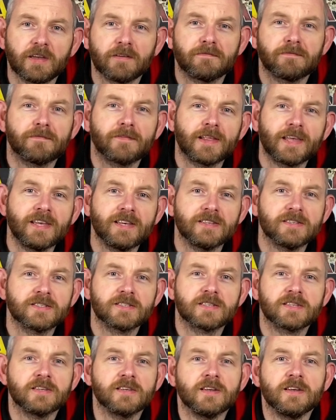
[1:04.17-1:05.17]

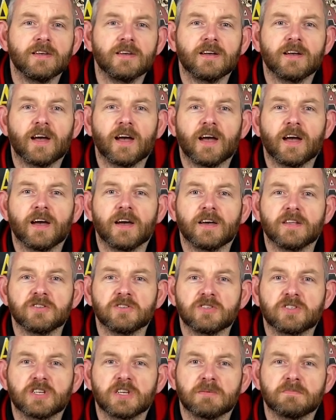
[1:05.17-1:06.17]
fleets
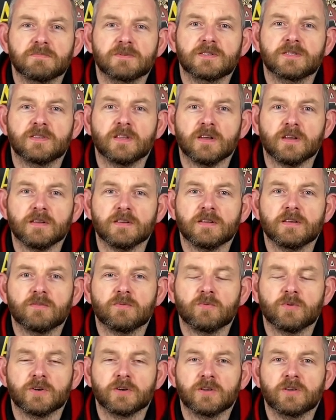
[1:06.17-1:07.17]
and ships that
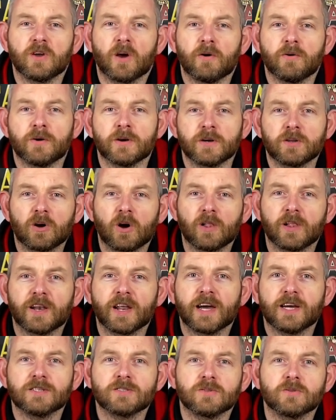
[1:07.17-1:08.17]
would go and
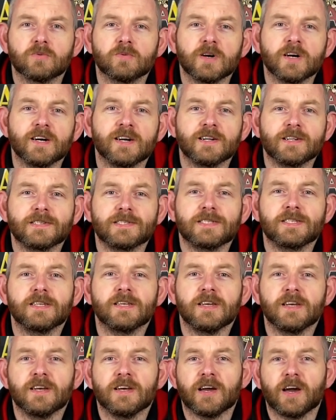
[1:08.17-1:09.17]
colonize other worlds,
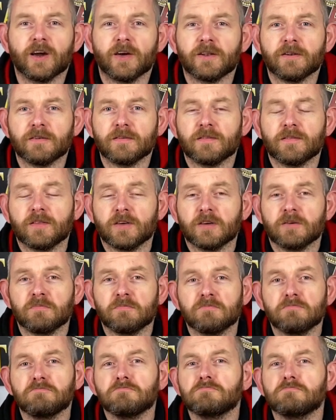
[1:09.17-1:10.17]
and the
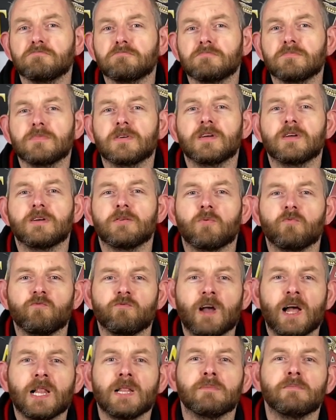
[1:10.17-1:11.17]

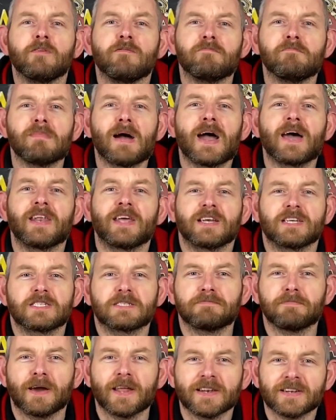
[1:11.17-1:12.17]
realm of man
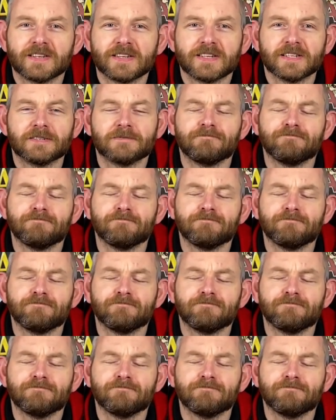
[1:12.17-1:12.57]
expanded.